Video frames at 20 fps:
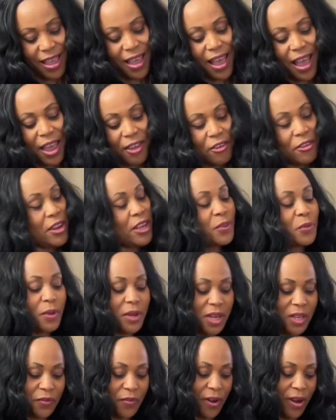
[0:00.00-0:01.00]
I know this one
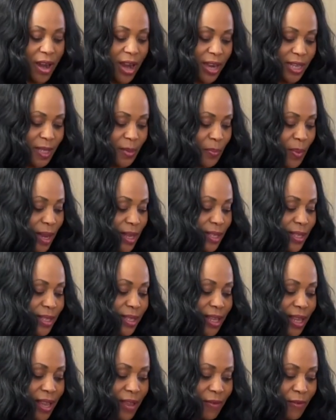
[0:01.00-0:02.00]
is very
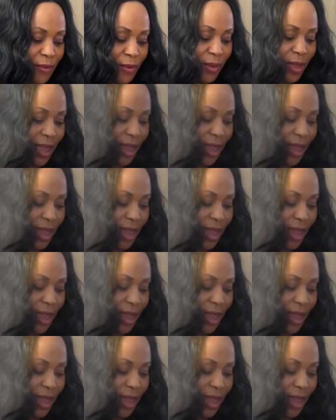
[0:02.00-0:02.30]
expensive. Okay,